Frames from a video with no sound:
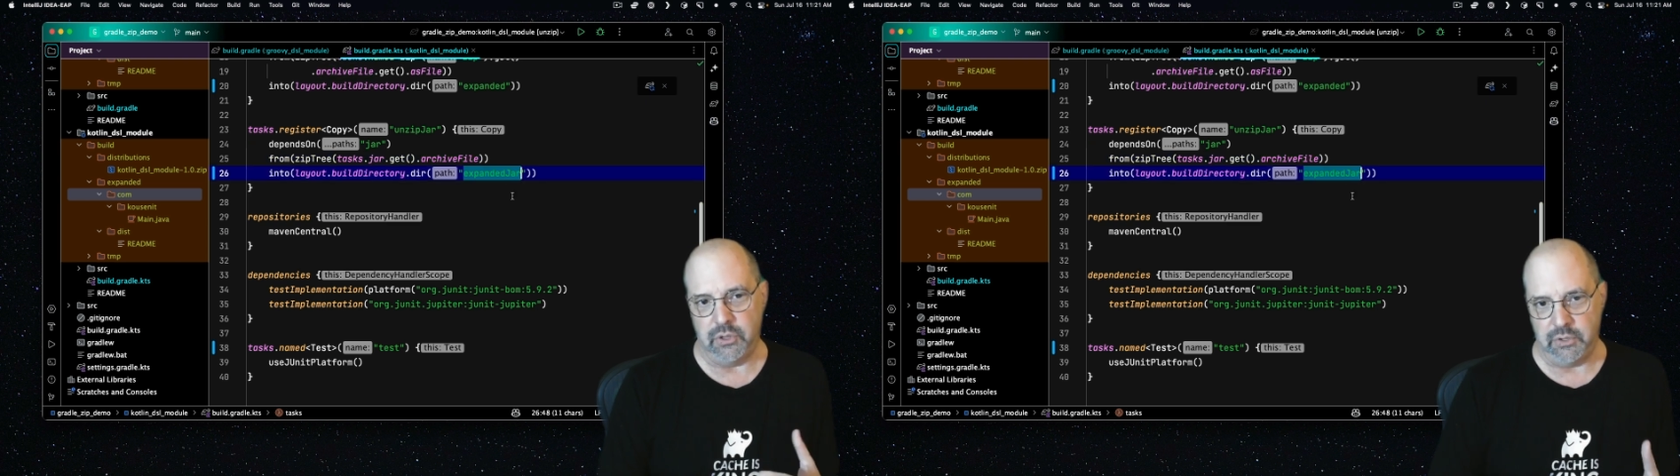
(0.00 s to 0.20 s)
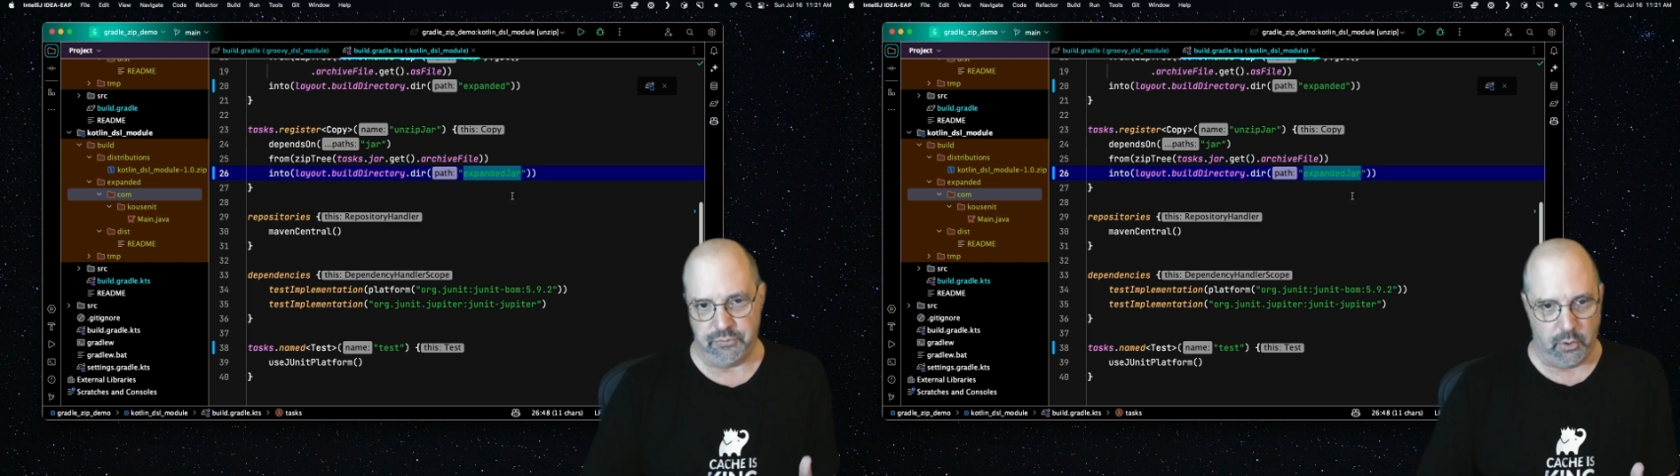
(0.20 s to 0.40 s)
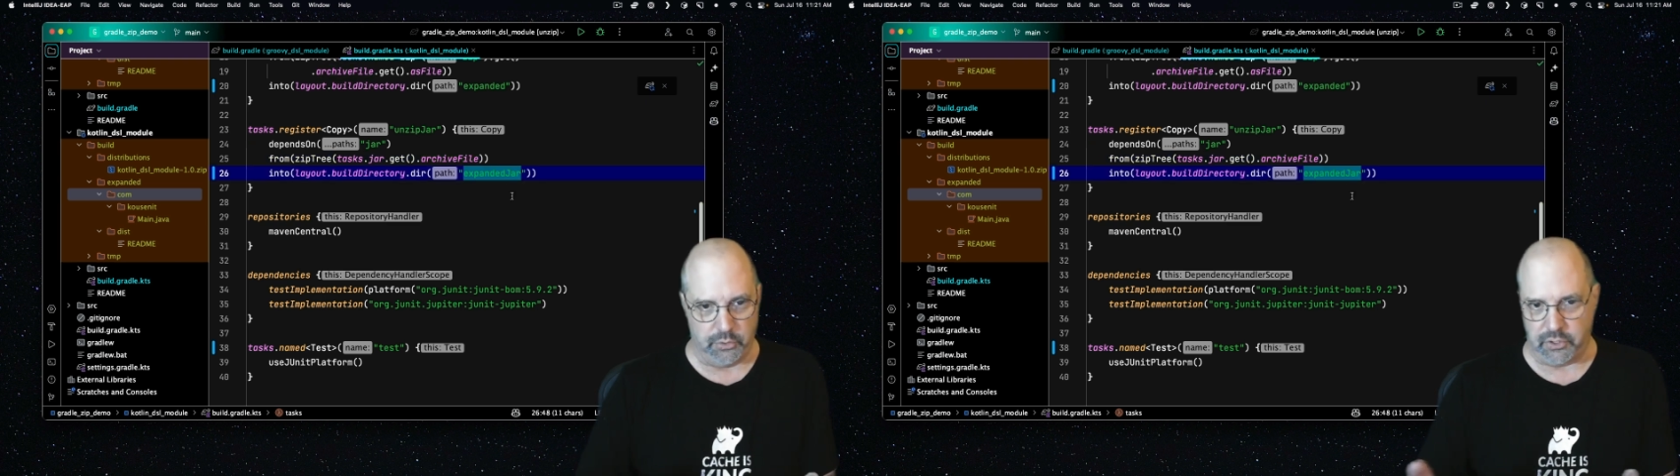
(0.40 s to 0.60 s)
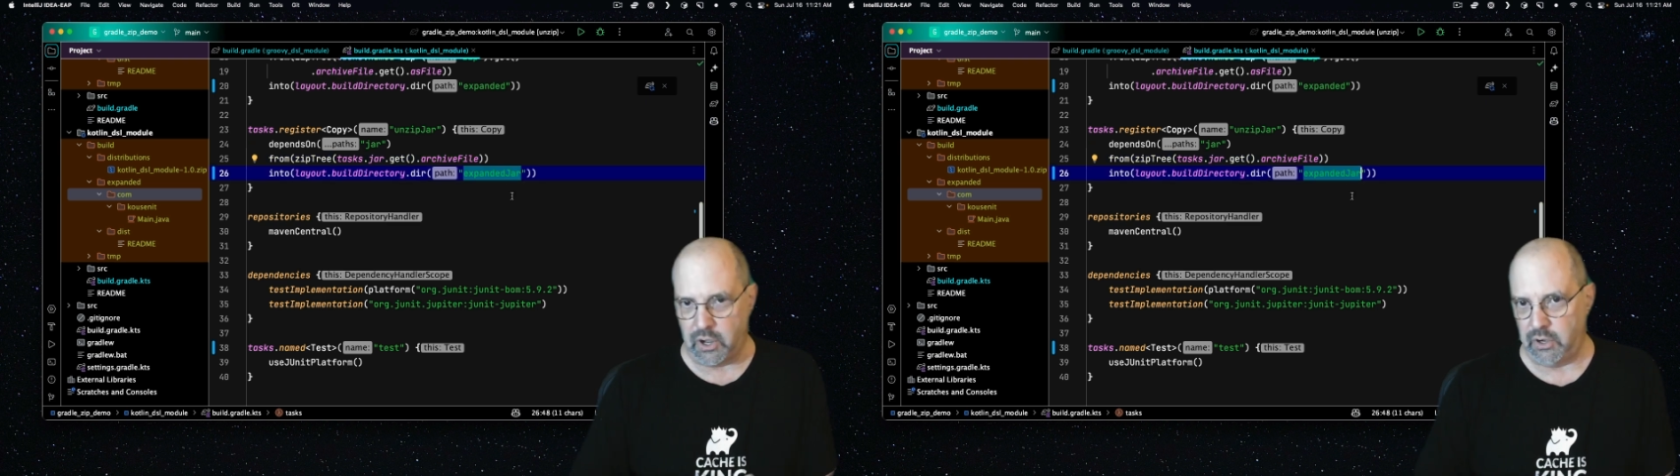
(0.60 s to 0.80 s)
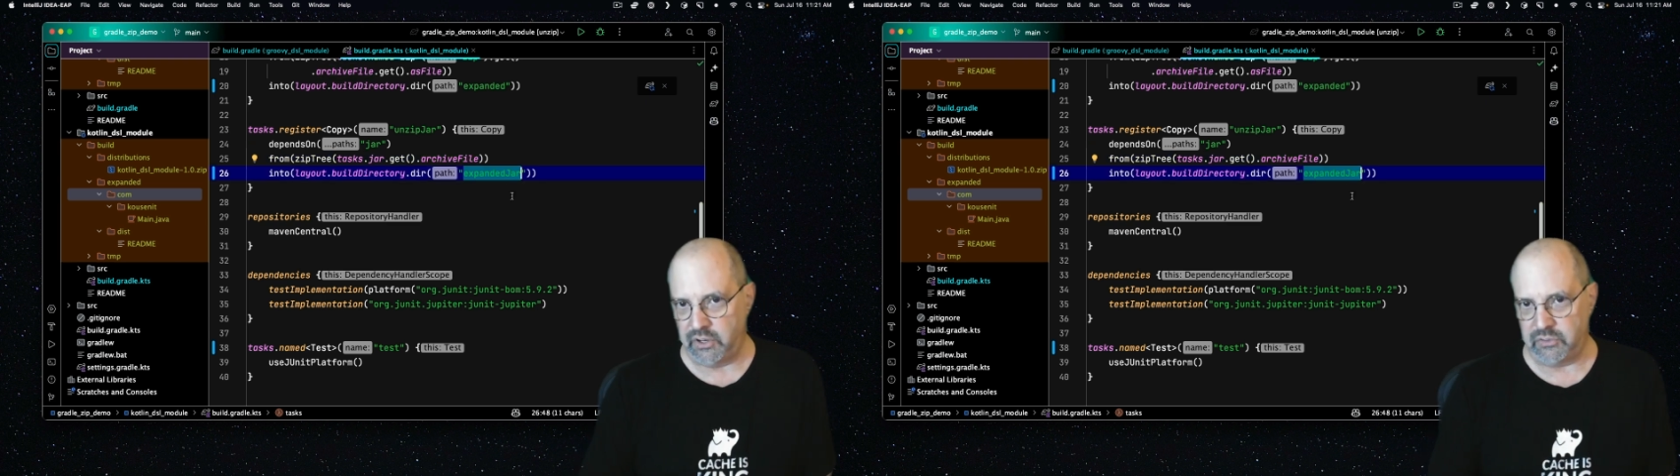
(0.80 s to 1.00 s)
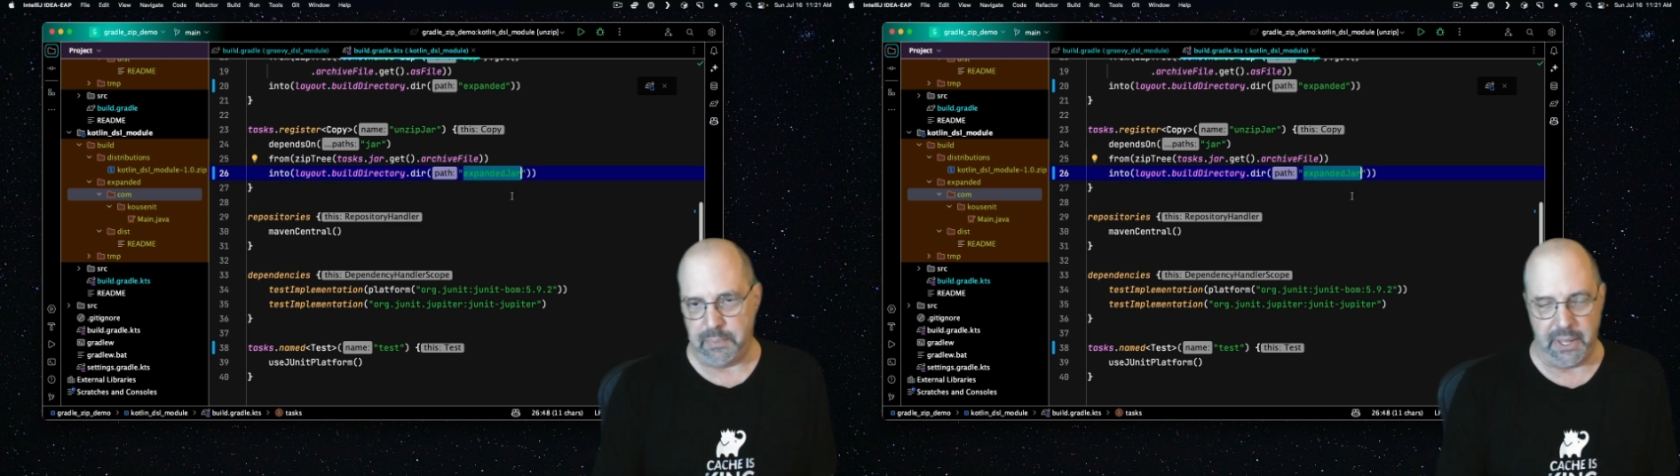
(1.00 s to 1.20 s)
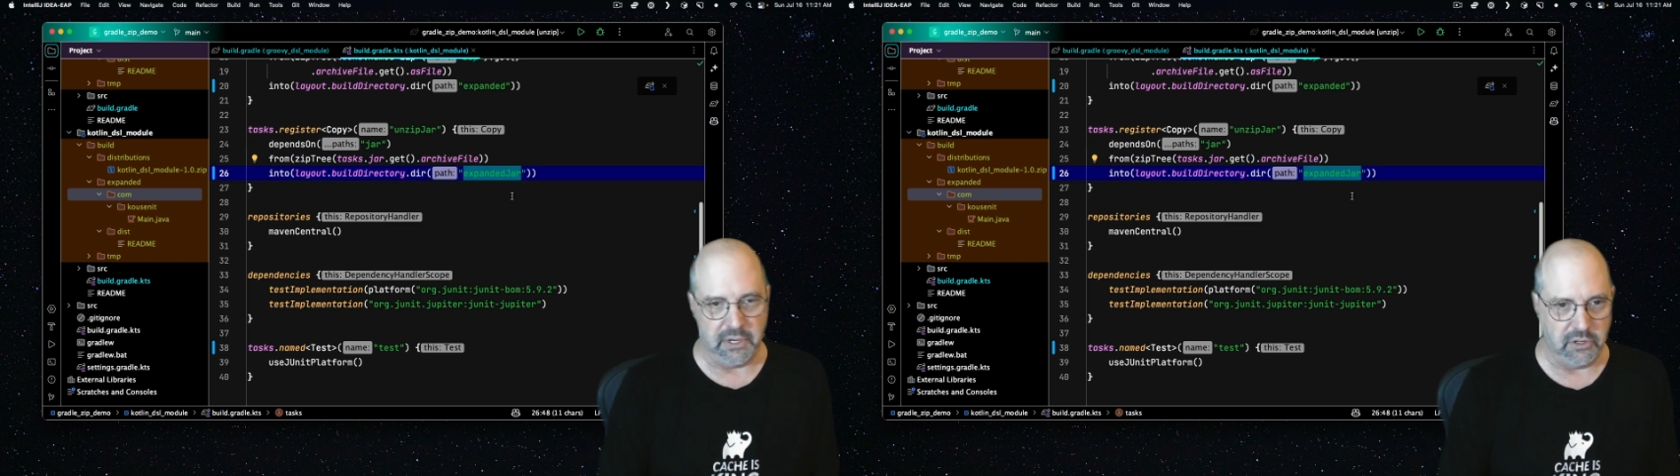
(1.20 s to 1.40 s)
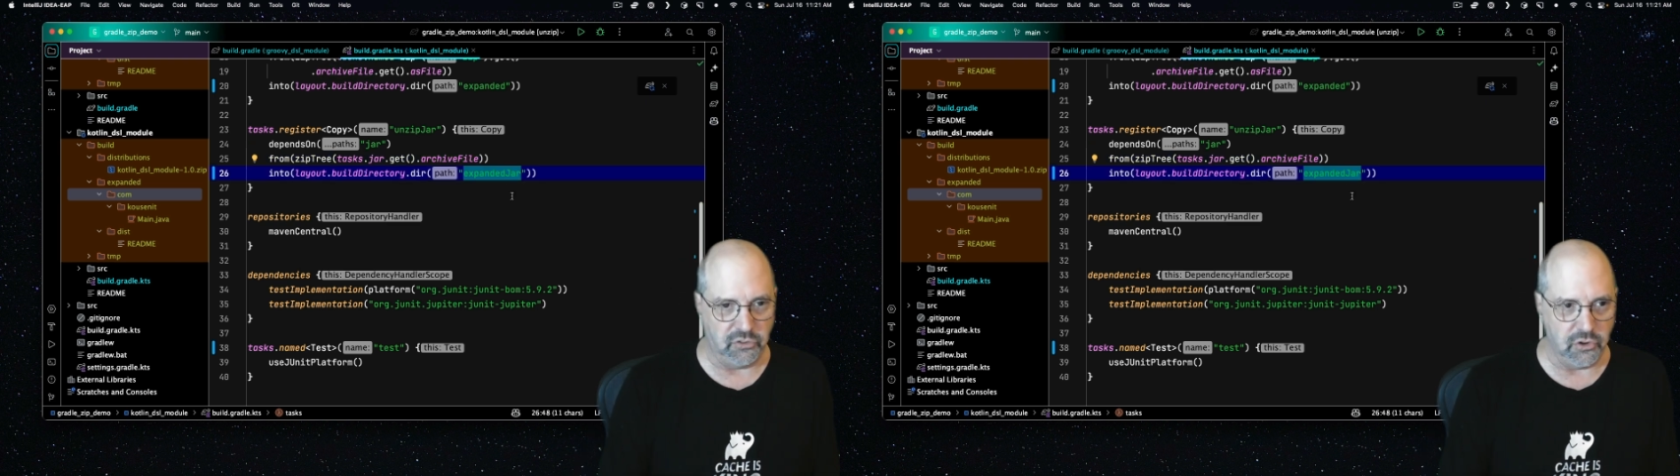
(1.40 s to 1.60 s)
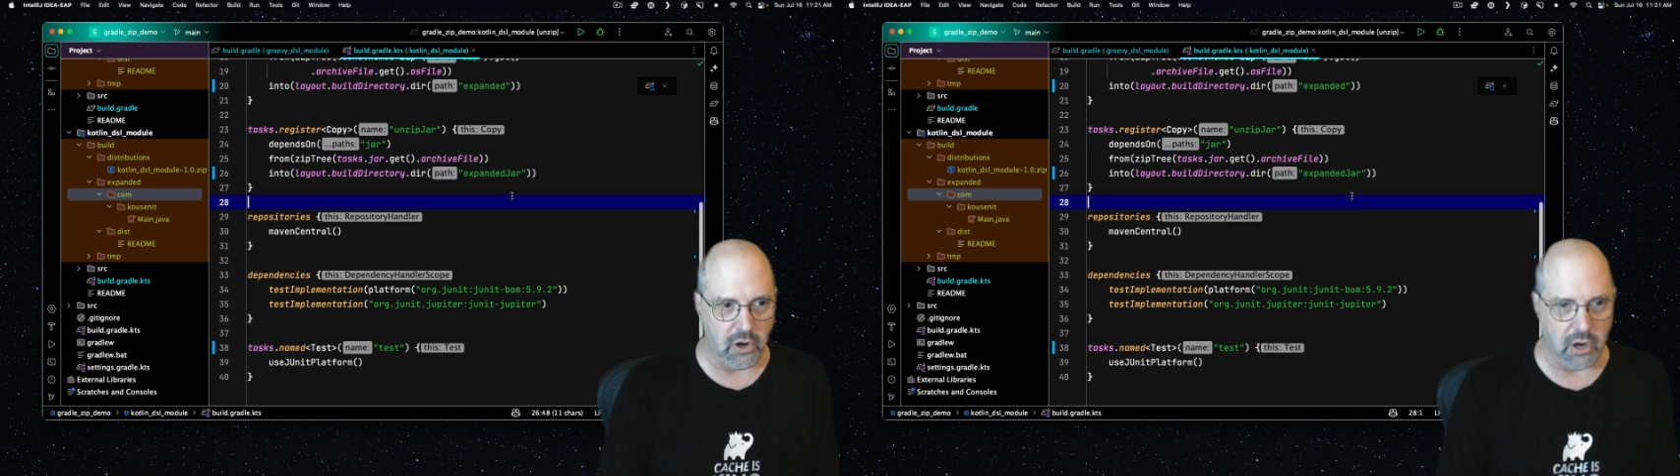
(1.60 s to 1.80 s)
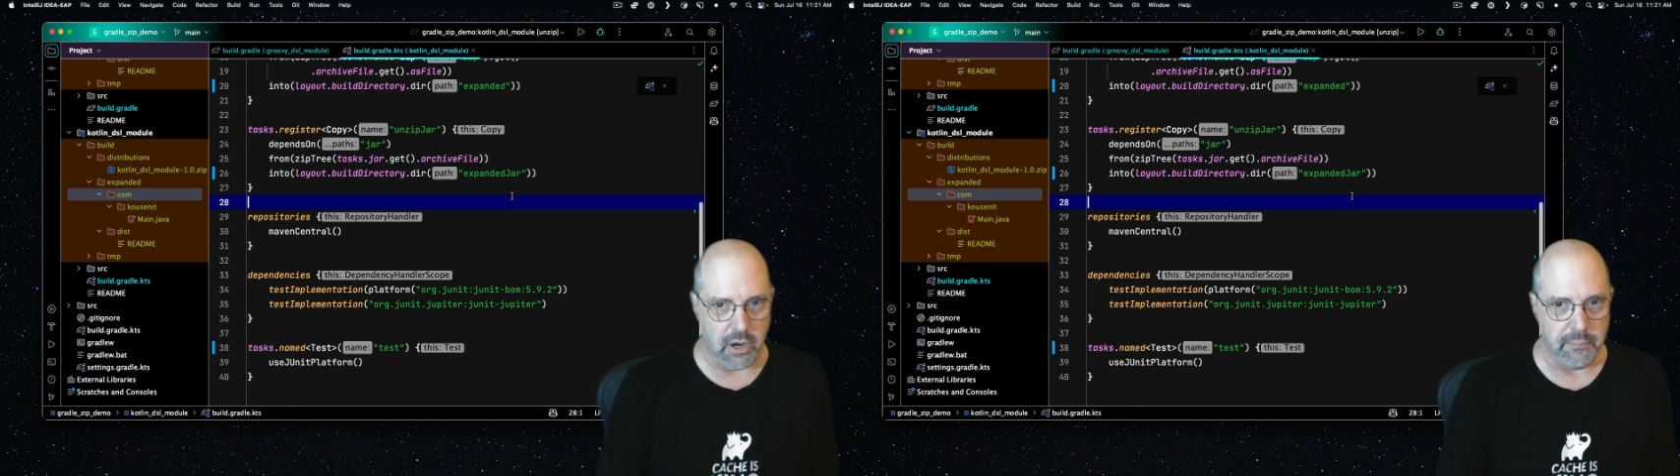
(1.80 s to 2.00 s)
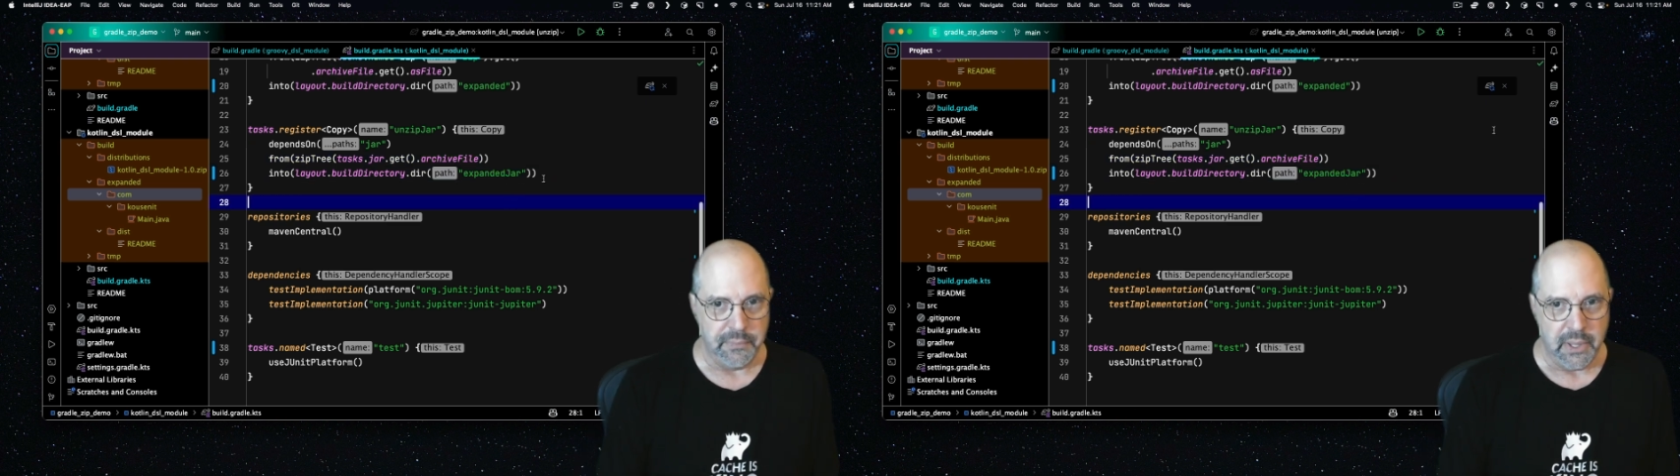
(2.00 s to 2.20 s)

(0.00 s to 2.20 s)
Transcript: the folder called expanded jar.